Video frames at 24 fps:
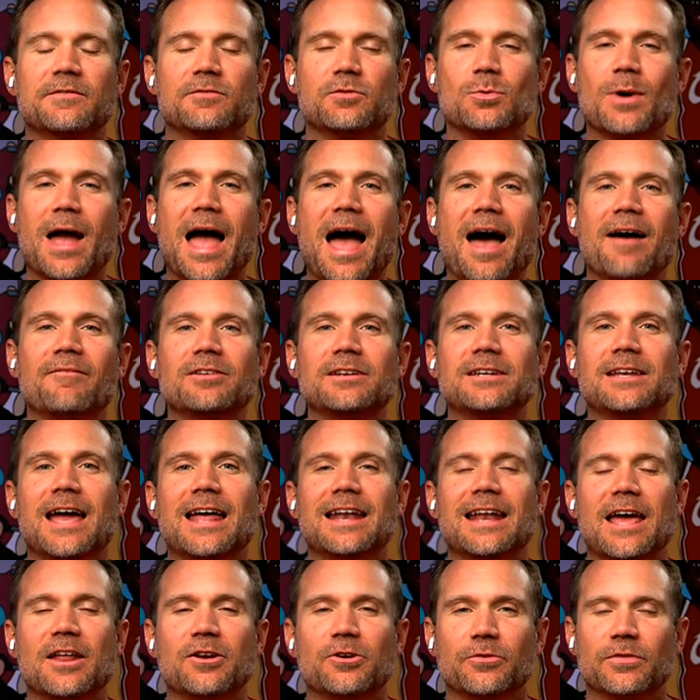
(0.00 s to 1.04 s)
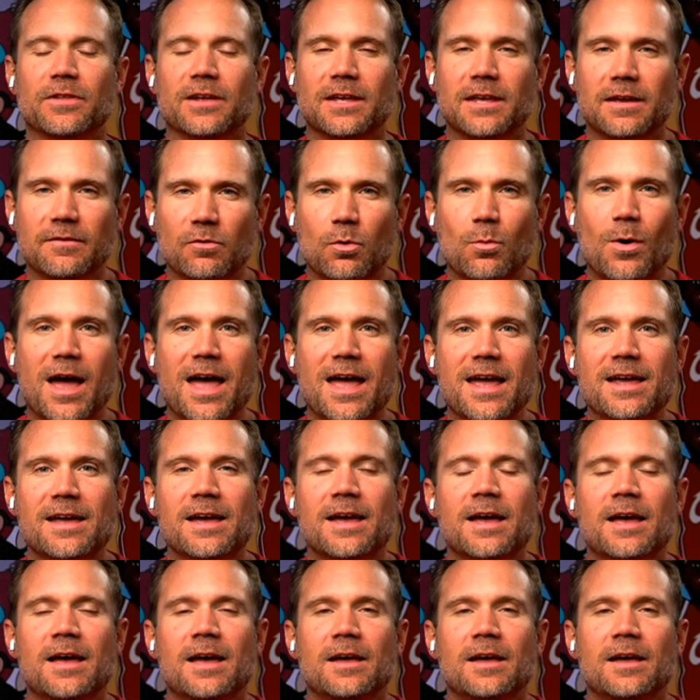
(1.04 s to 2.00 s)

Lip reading: If you haven't yet entered the giveaway,